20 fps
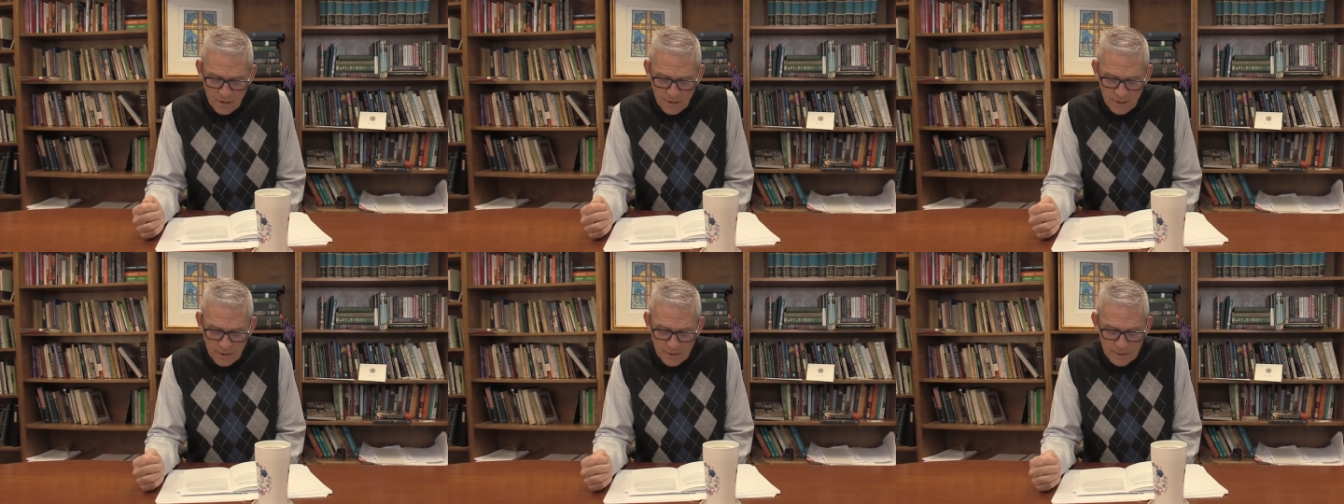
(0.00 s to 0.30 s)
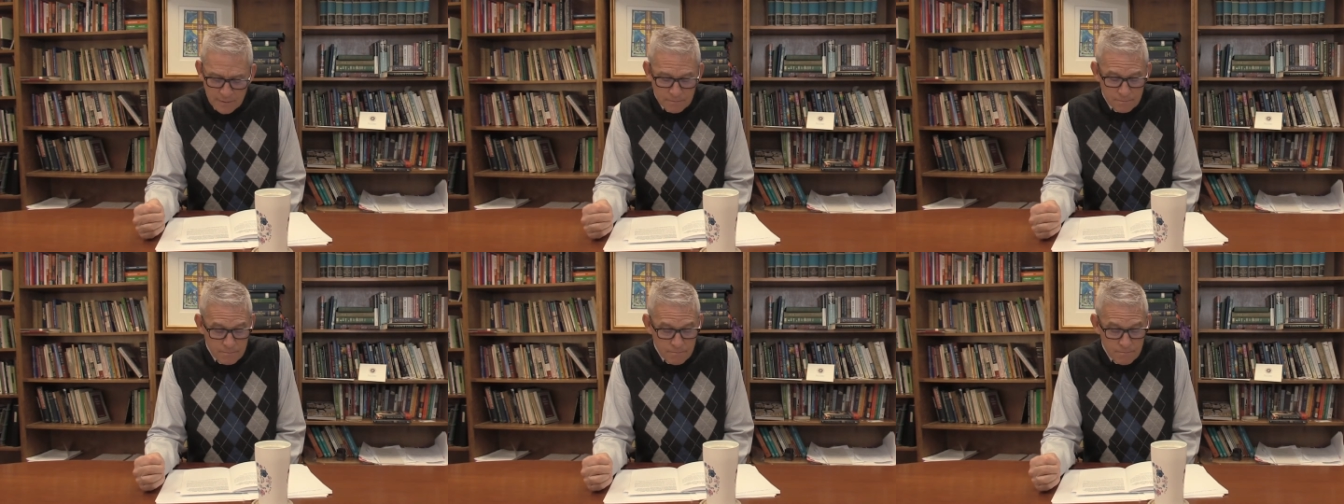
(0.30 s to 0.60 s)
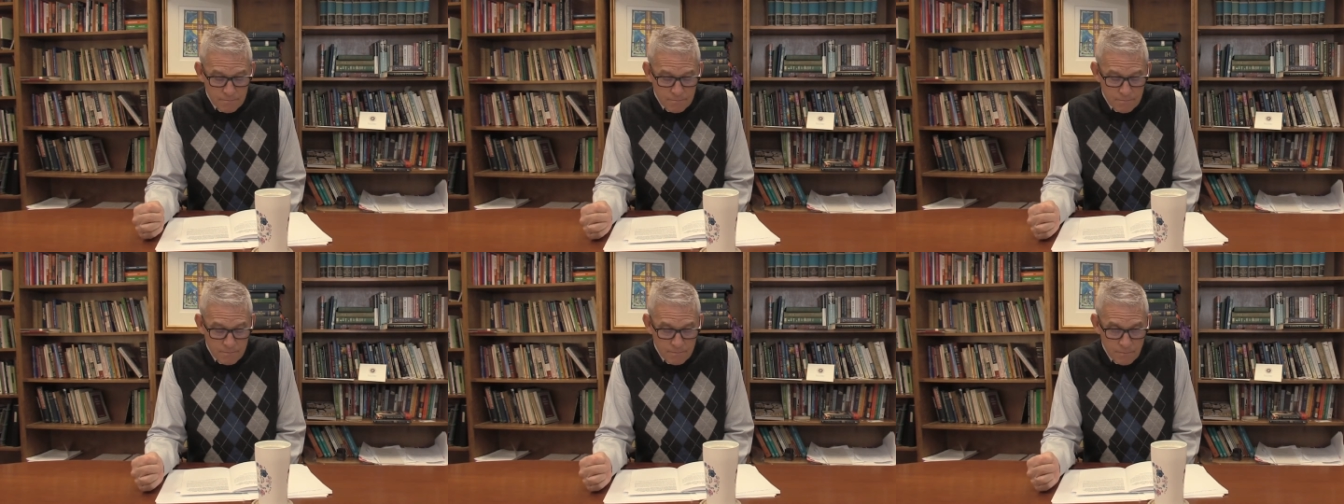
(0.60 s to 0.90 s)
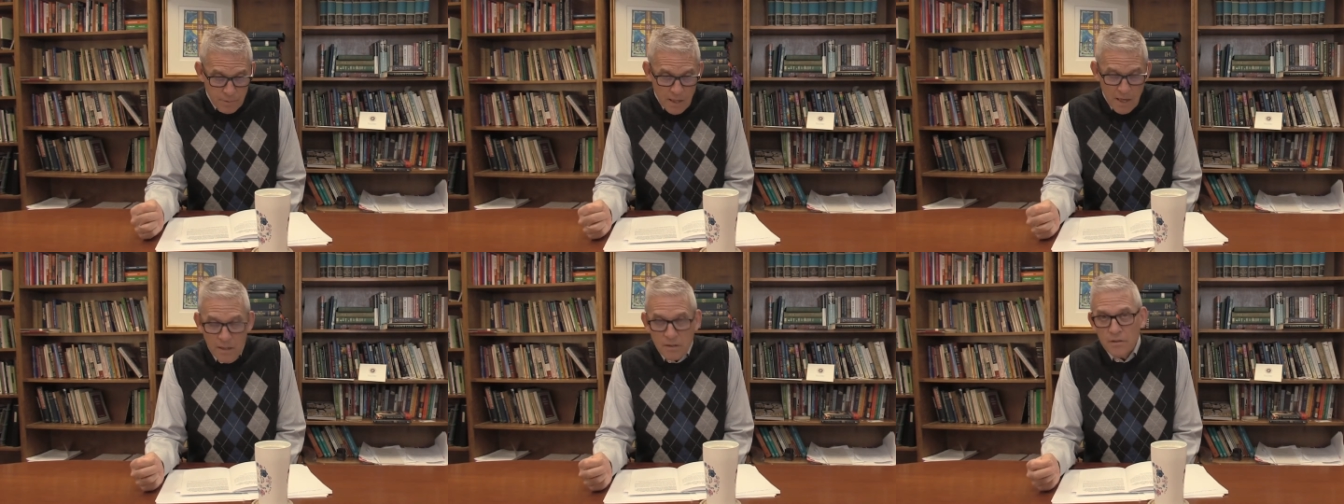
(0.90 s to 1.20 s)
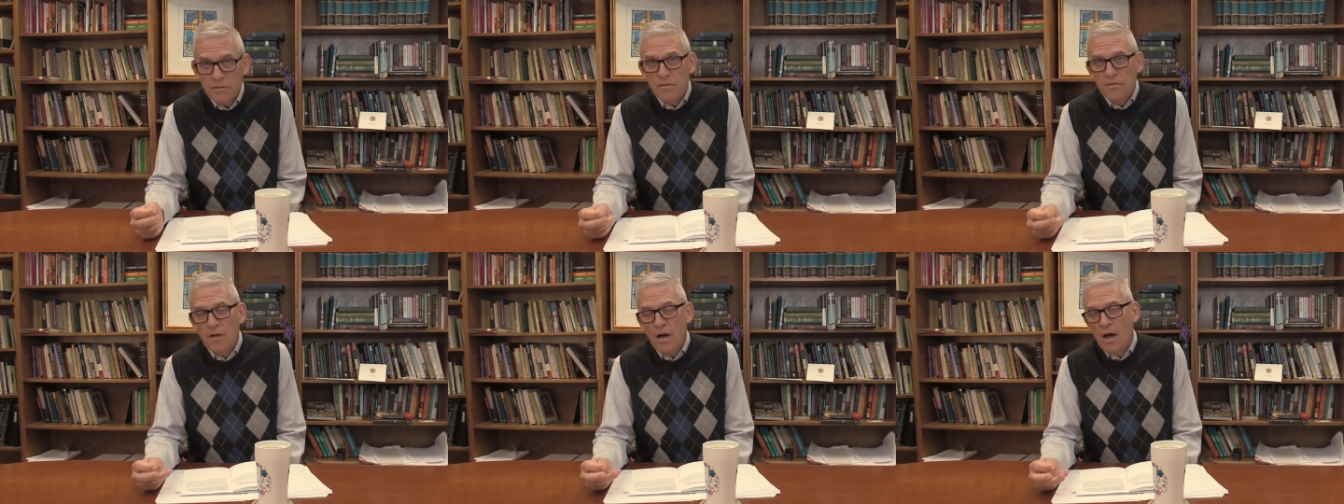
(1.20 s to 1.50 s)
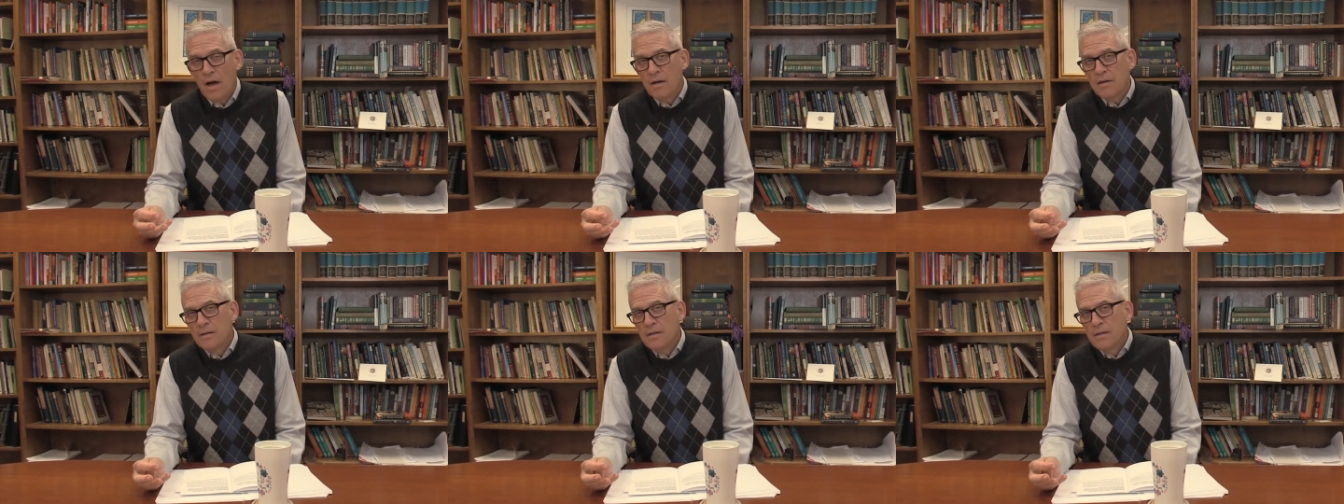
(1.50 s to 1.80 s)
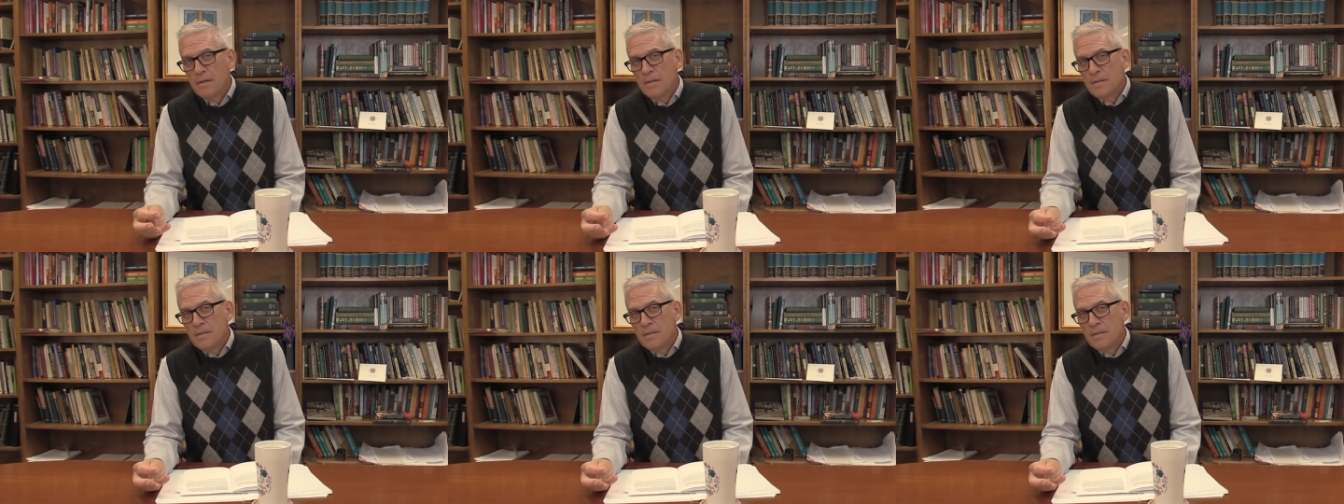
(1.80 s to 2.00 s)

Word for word: Um, Pilate thought